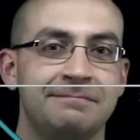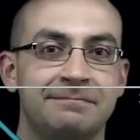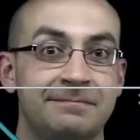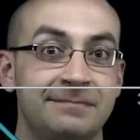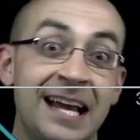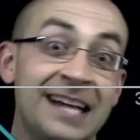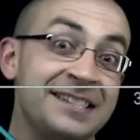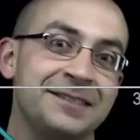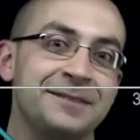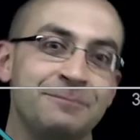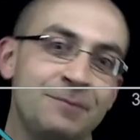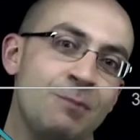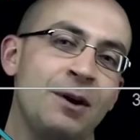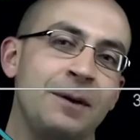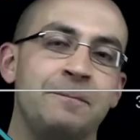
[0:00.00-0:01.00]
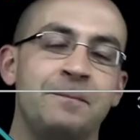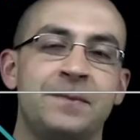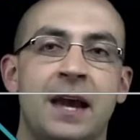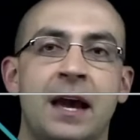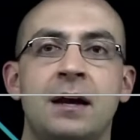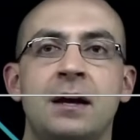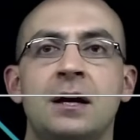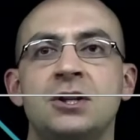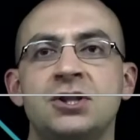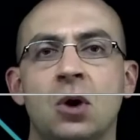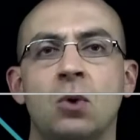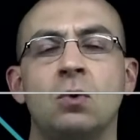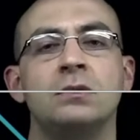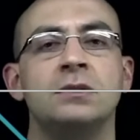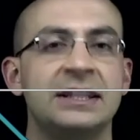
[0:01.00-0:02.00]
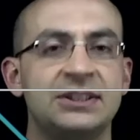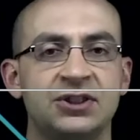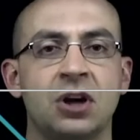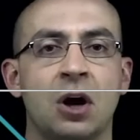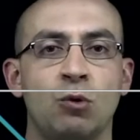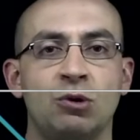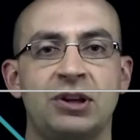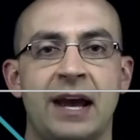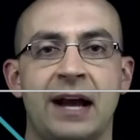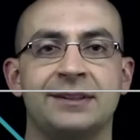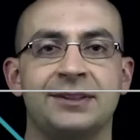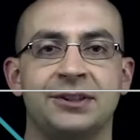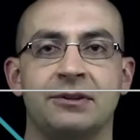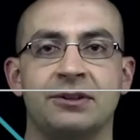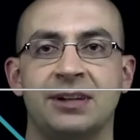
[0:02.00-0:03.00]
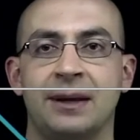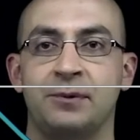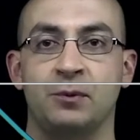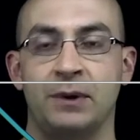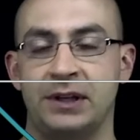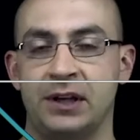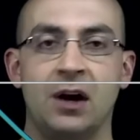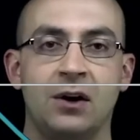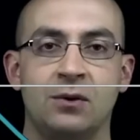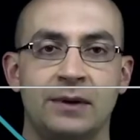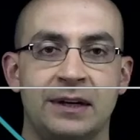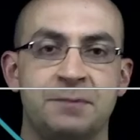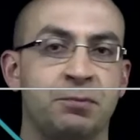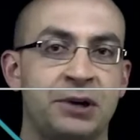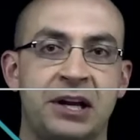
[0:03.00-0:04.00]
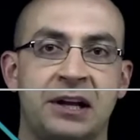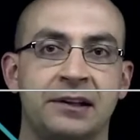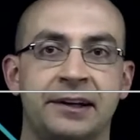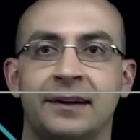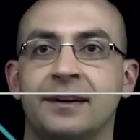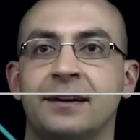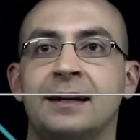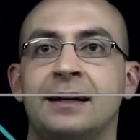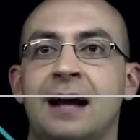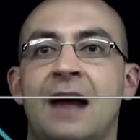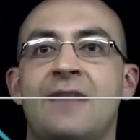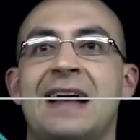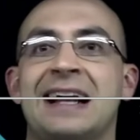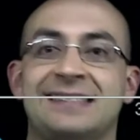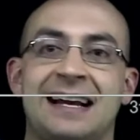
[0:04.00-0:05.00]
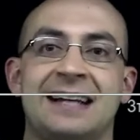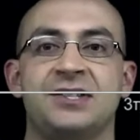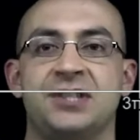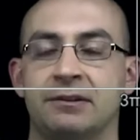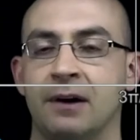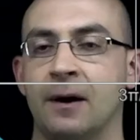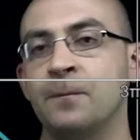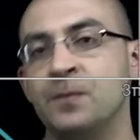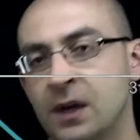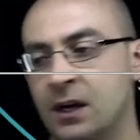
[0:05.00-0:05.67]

Yes, we would. So let's start with the x-intercept that we know is pretty clear, and that's at 0.